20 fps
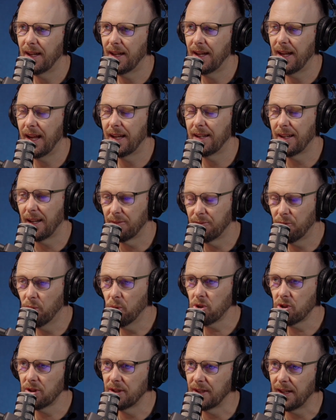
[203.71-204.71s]
And
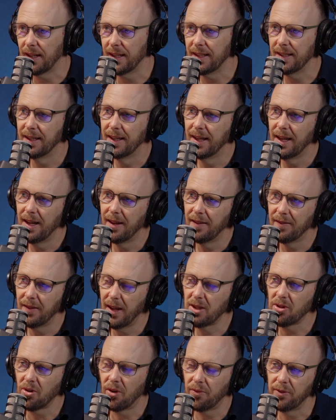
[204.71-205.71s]
unfortunately,
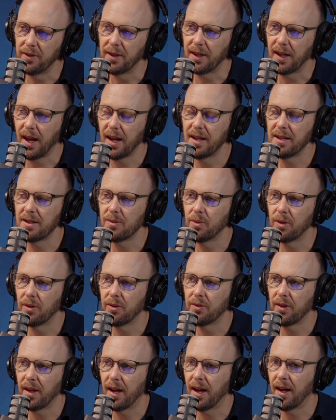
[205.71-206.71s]
that's often the case
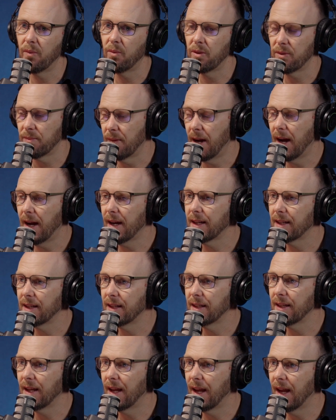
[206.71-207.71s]
with
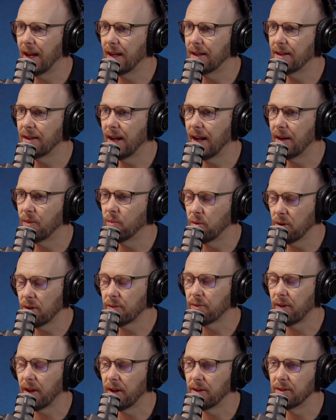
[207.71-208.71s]
marketing and
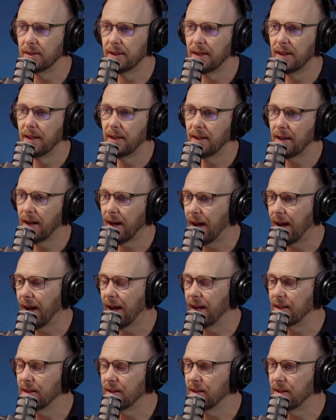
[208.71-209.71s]
workflow
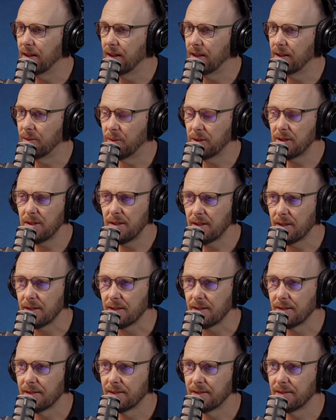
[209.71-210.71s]
in the
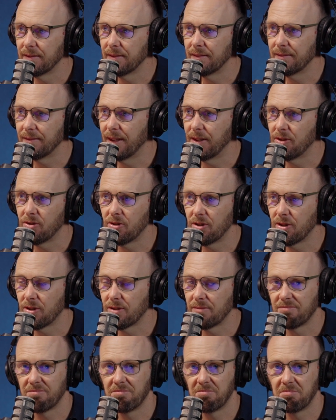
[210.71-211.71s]
businesses. It's
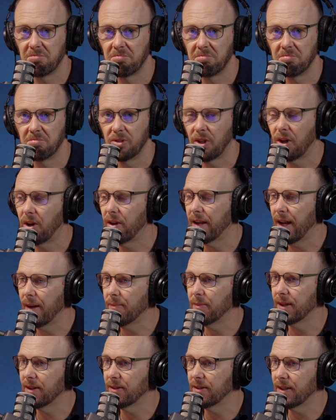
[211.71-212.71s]
just not a lot
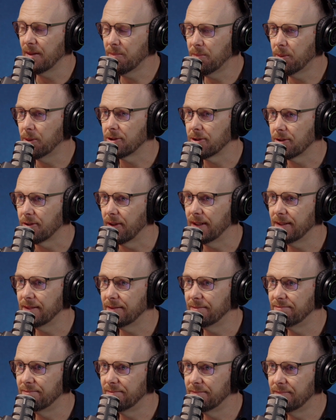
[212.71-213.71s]
happening on the input side,
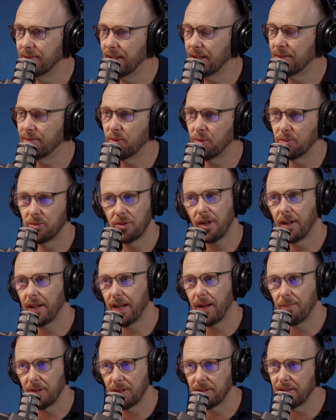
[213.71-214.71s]
and therefore not a lot
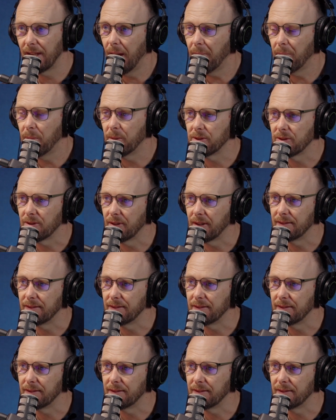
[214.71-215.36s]
happening on the output side.